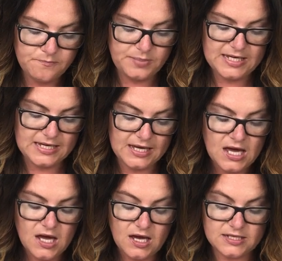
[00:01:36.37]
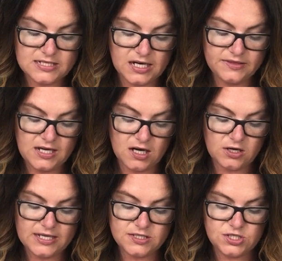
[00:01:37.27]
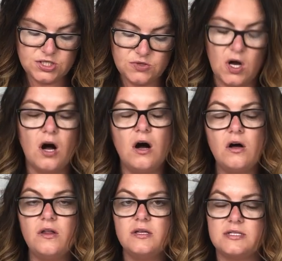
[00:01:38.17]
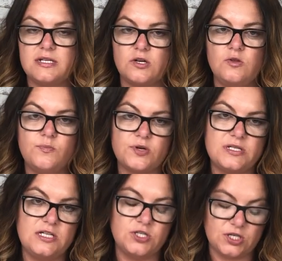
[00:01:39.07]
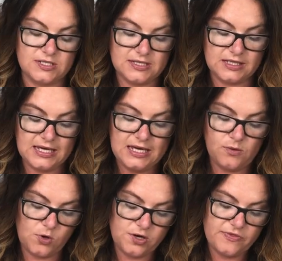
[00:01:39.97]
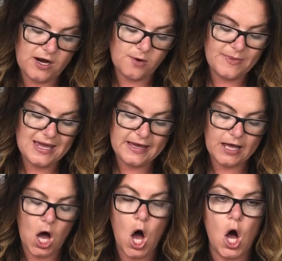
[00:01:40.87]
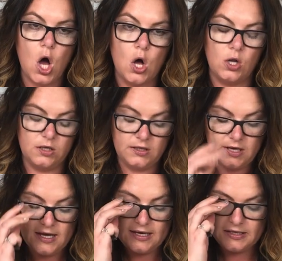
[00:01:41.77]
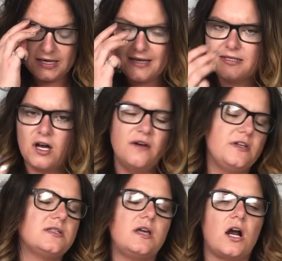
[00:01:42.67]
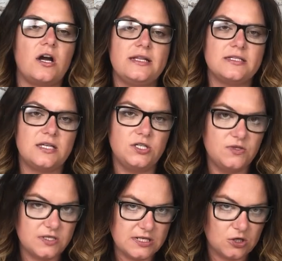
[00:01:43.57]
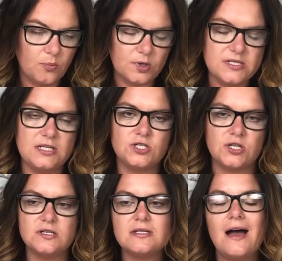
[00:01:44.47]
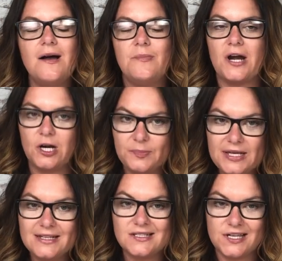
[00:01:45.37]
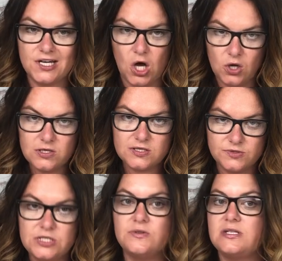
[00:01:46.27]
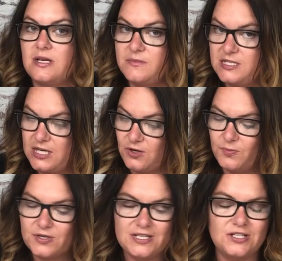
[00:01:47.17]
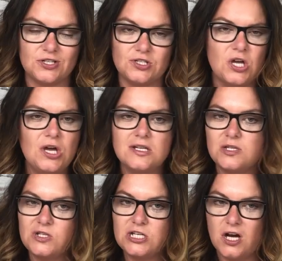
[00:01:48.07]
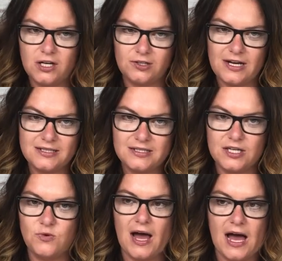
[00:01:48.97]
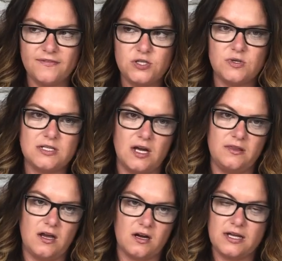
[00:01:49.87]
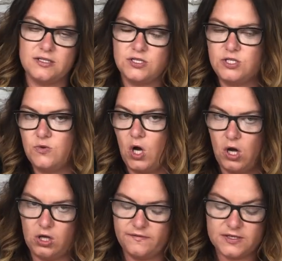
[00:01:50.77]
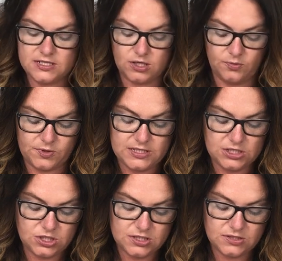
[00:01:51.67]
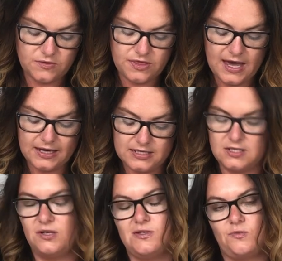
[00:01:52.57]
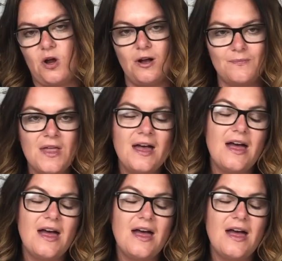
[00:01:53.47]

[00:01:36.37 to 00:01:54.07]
B, assign the R Ns to do all sterile procedures. The key word there being all. Yes, obviously R Ns can do sterile procedures, but R P Ns can also do some sterile procedures. So it's not correct that you have to assign the R Ns to do all of the sterile procedures, so that is also wrong.